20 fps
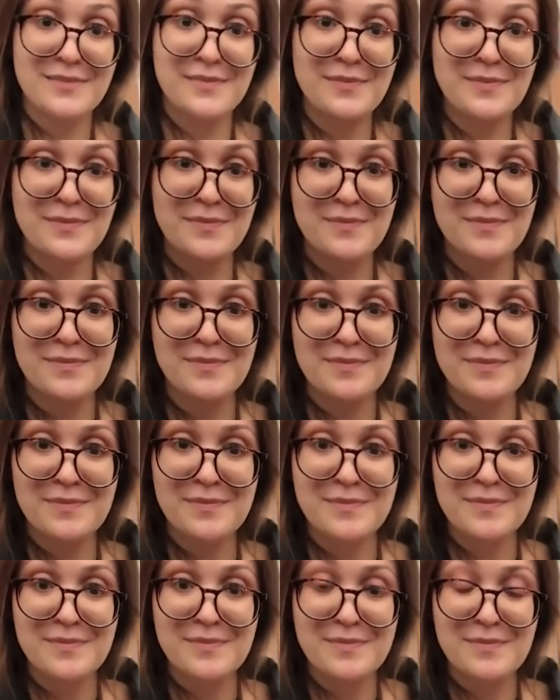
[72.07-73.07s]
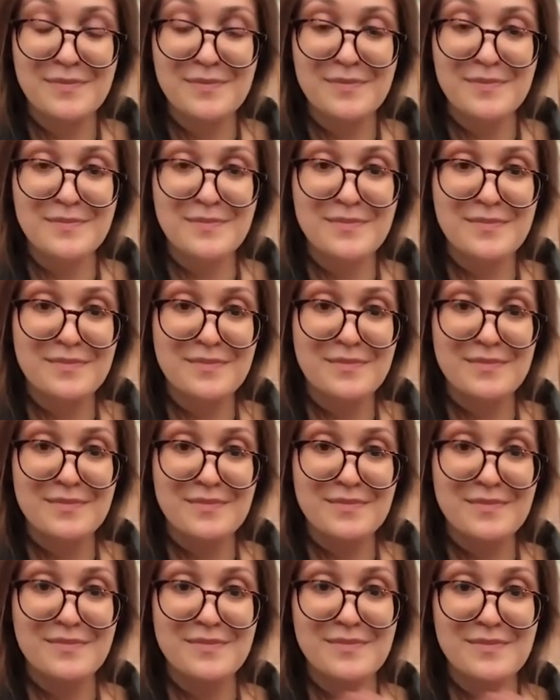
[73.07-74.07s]

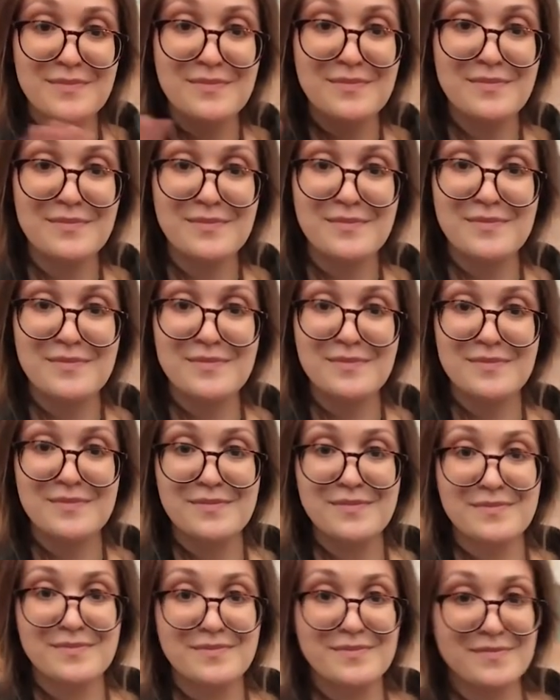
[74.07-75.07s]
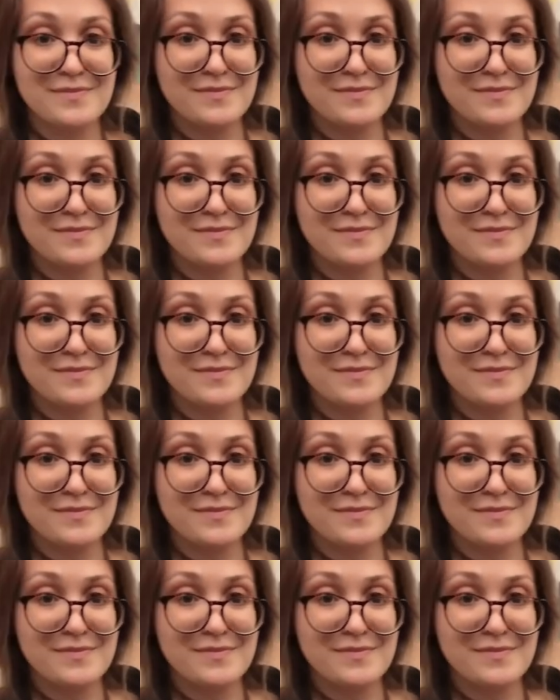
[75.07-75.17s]
(silence)